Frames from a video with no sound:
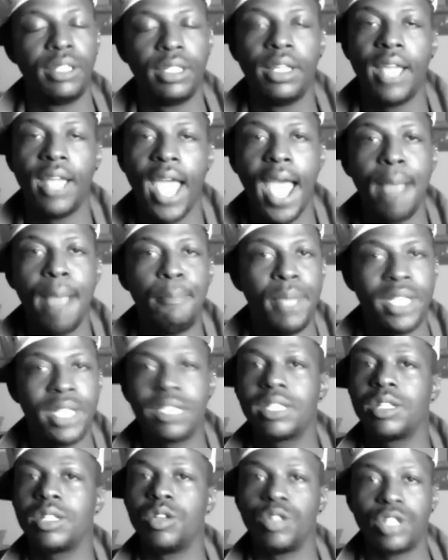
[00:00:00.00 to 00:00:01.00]
I've
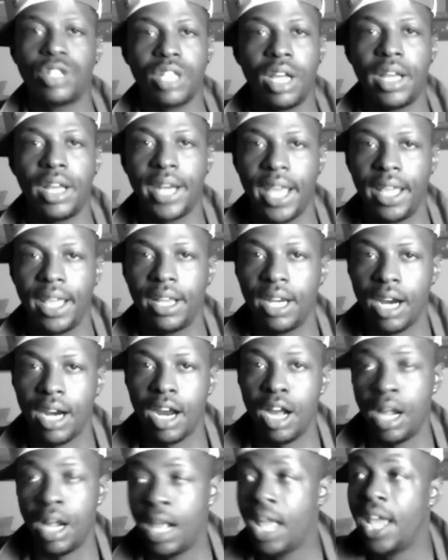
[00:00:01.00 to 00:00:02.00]
been told y'all that,
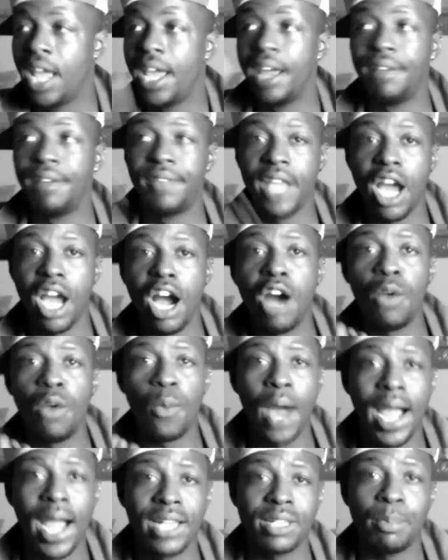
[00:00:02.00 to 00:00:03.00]
girl. If y'all
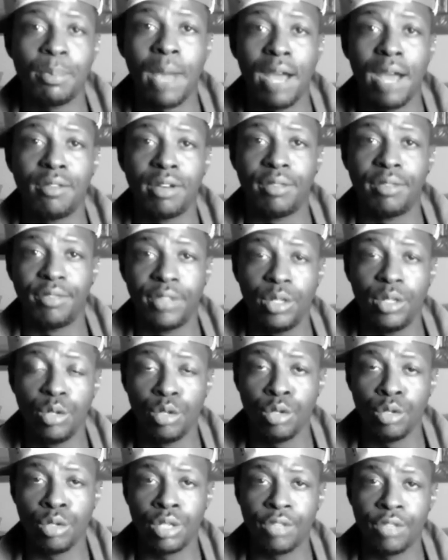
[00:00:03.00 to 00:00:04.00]
watch my
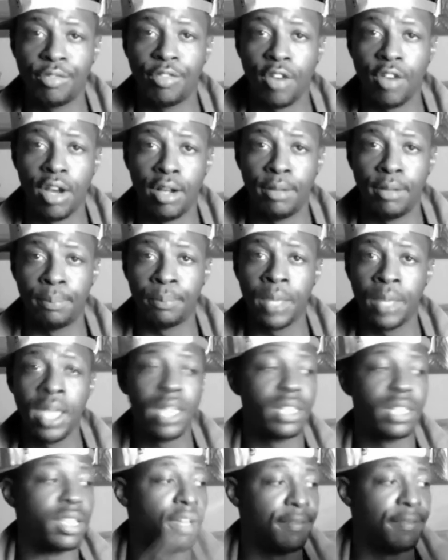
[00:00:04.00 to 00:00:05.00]
reviews from
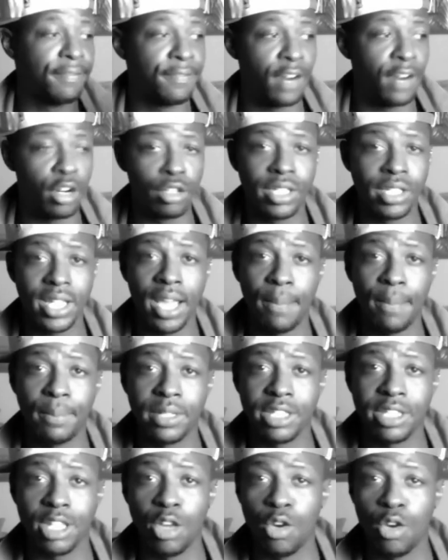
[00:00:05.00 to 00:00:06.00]
the first
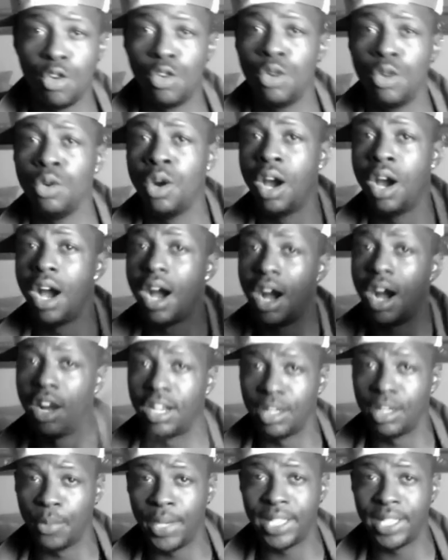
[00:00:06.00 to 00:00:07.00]
episode
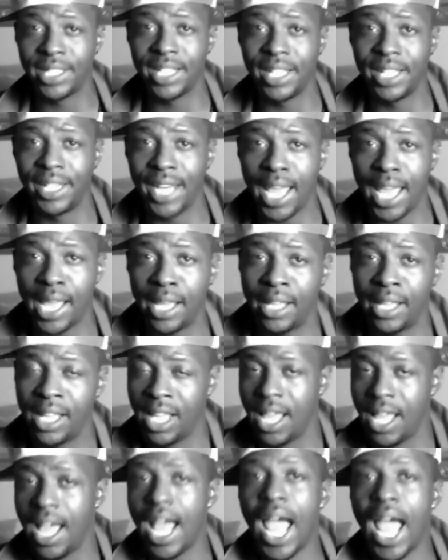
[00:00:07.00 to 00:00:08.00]
all the way to now,
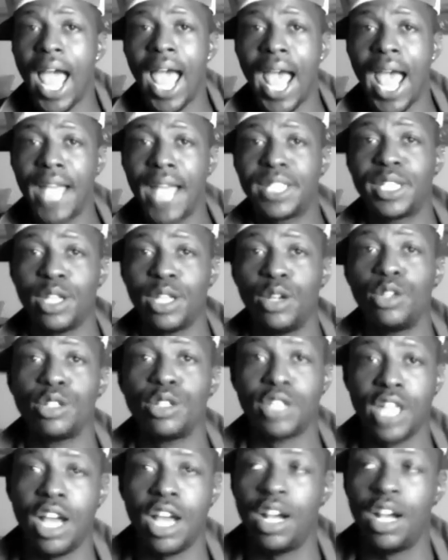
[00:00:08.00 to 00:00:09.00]
I
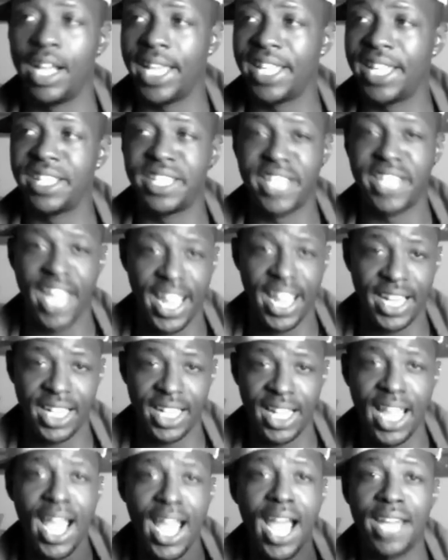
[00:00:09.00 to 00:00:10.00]
told y'all
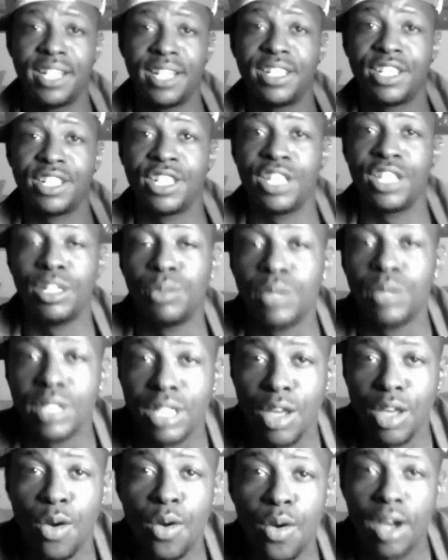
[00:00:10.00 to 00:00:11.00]
exactly how this shit
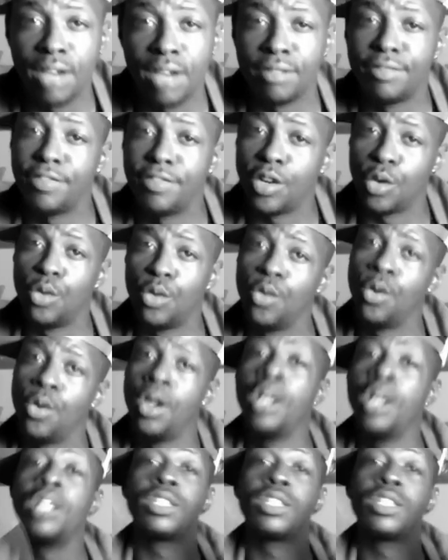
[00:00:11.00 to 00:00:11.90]
was going to unfold.